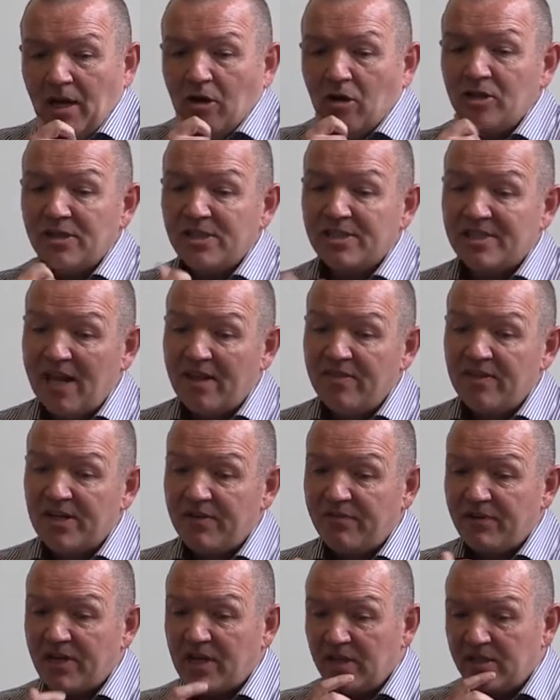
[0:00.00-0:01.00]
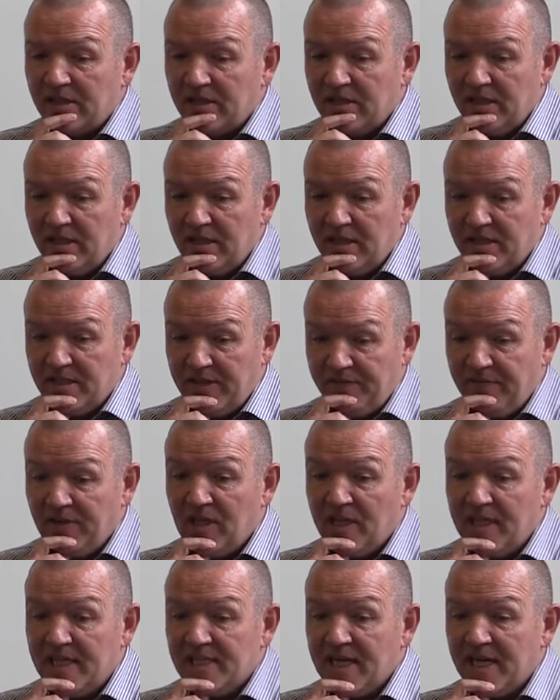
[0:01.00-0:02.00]
Understand the
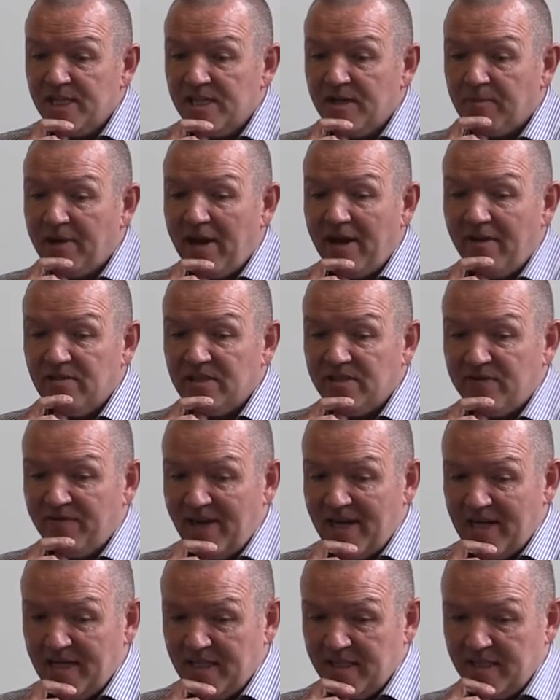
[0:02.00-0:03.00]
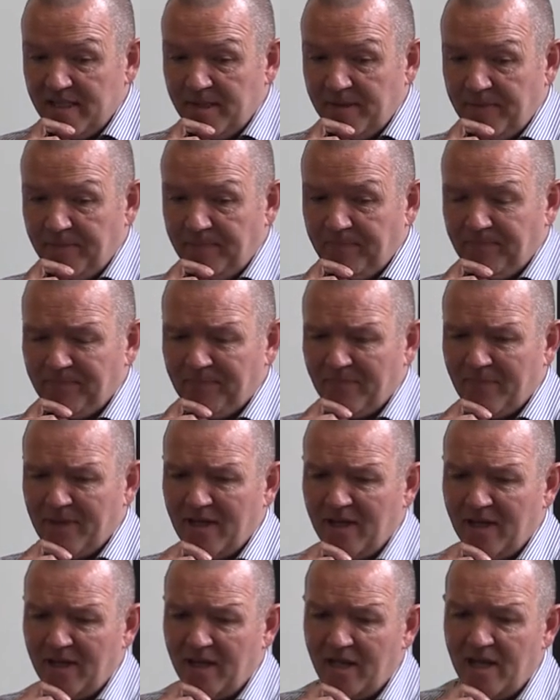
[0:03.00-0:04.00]
difficulties Kinship Carers face.
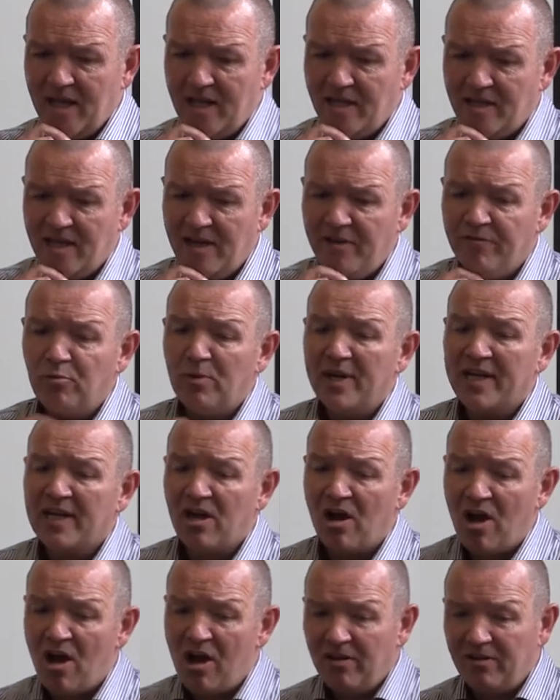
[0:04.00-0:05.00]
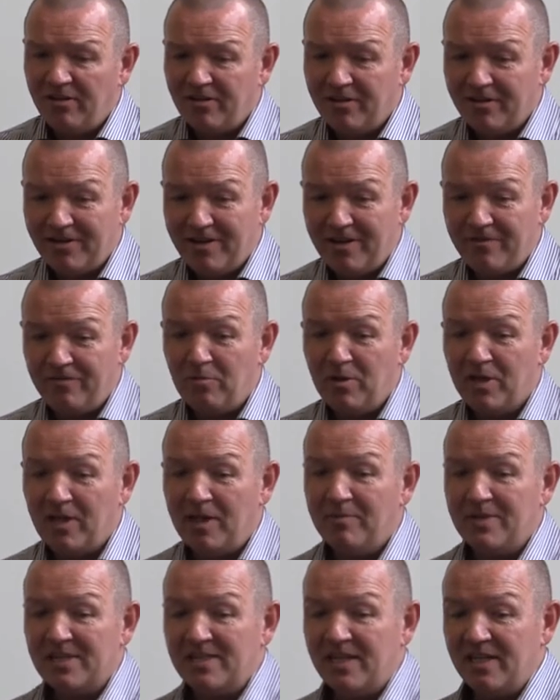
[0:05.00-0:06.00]
If we can't, if we're
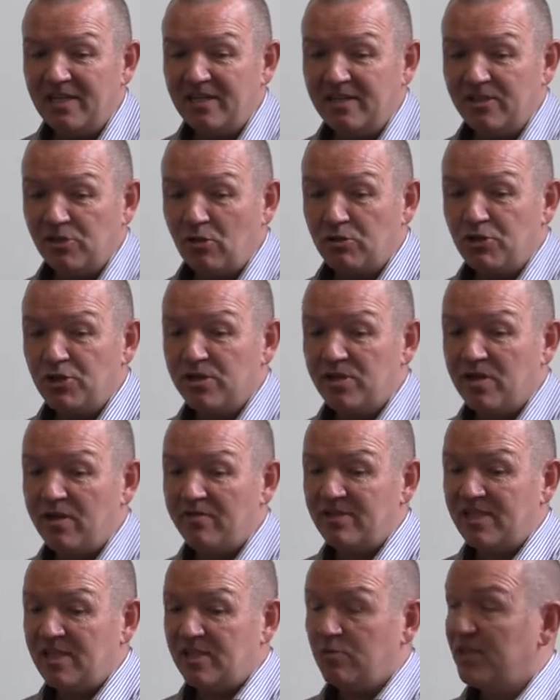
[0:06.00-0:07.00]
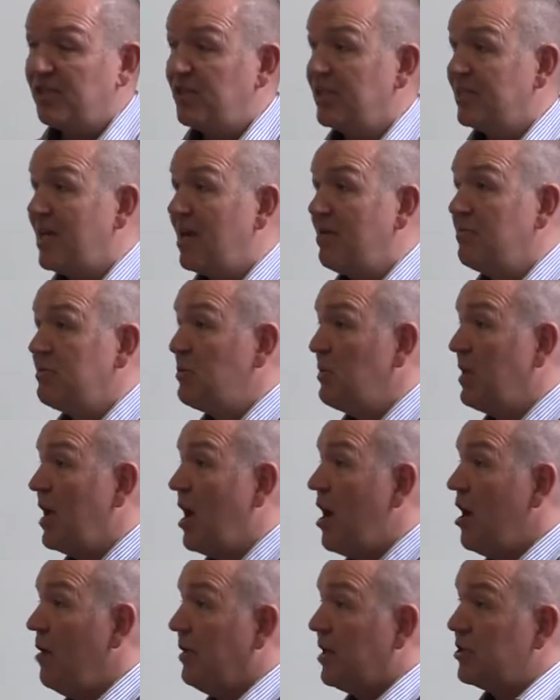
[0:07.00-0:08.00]
limited in social services, which at times we
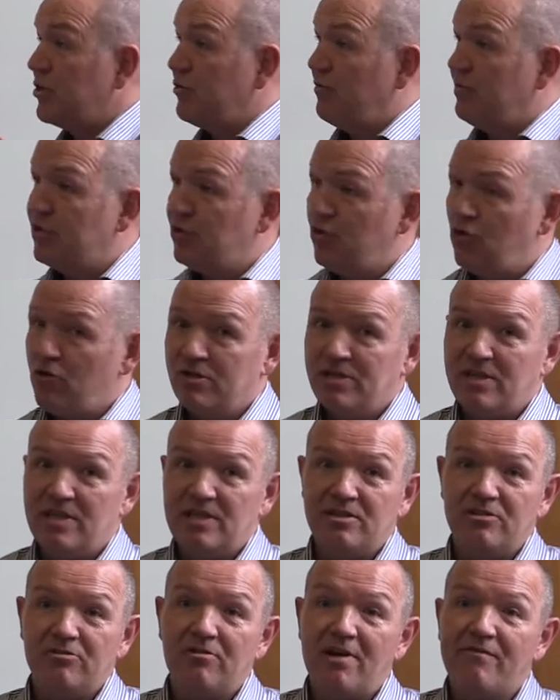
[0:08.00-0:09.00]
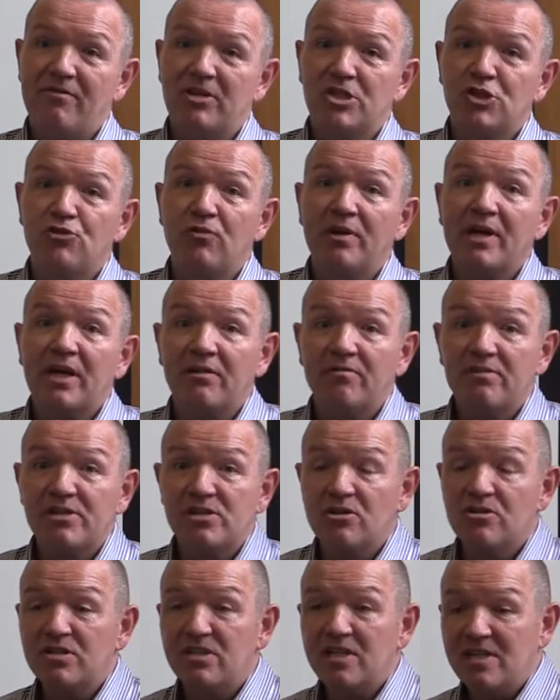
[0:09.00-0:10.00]
are because of resources or ever-shrinking
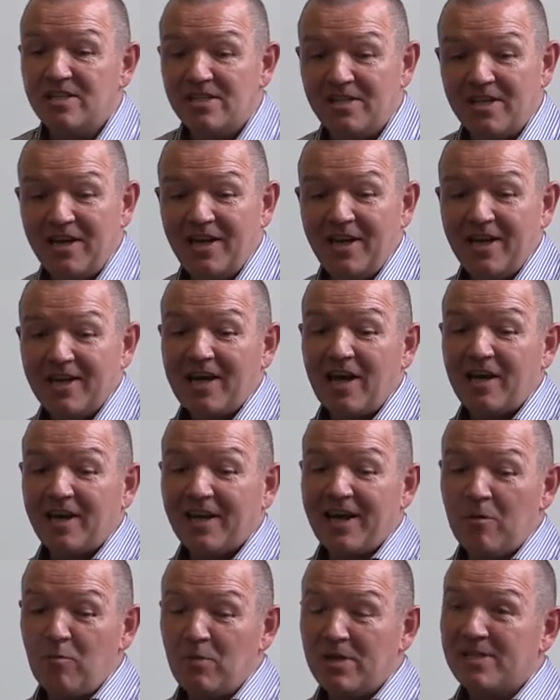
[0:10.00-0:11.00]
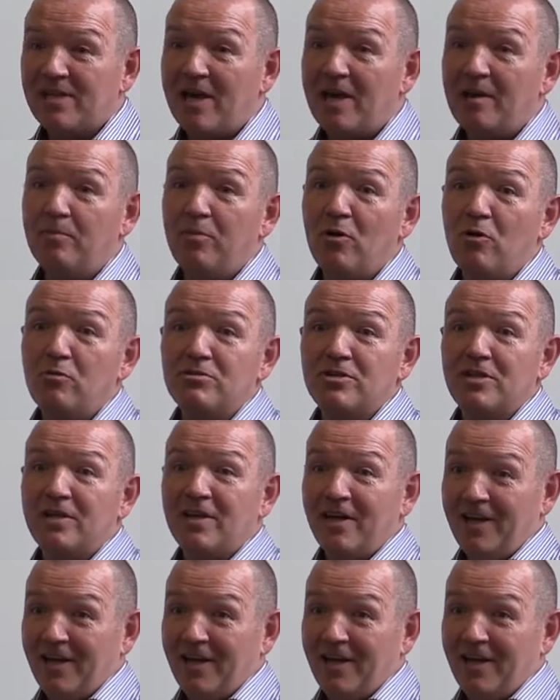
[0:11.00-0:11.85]
resources, can we signpost